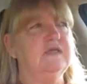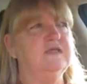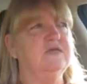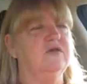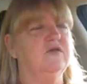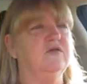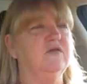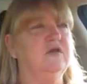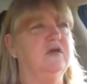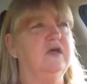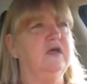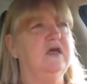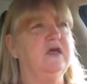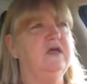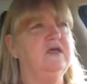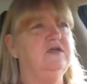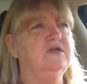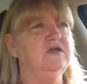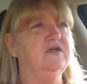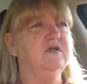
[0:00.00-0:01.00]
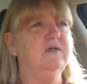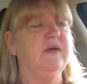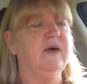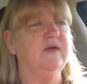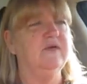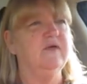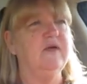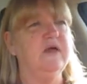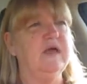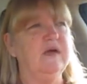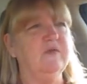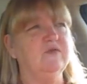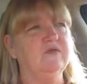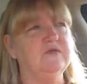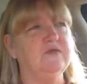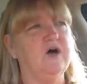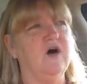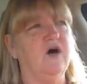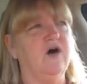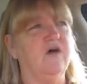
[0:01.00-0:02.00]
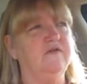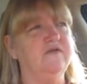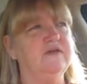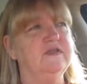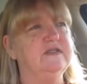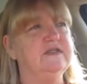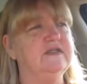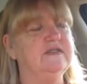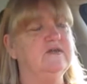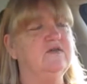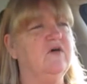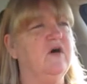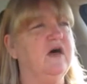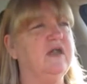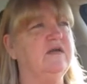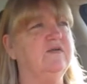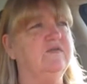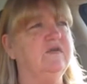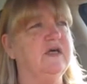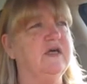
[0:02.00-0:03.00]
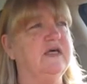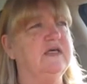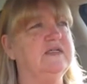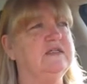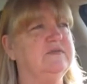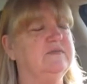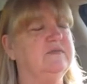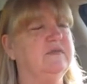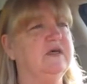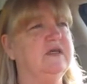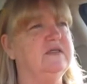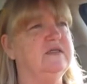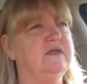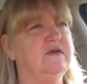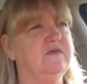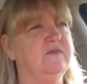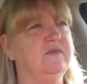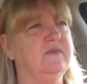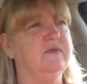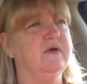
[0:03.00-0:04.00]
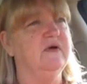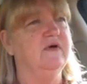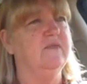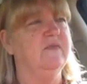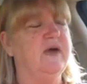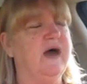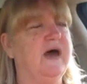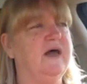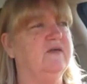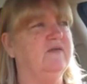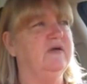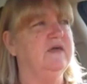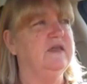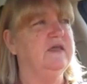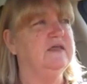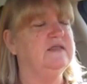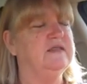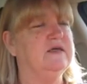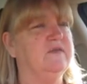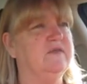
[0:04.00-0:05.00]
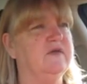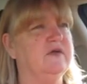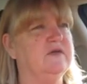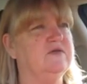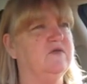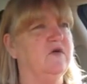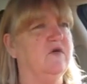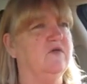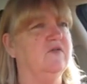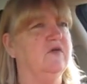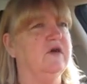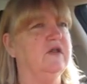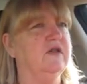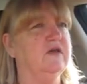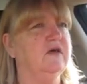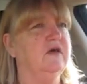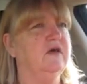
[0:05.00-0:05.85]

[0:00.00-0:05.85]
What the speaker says: So he took the battery cables off and says, "Oh, I don't think it's her battery that something's wrong with."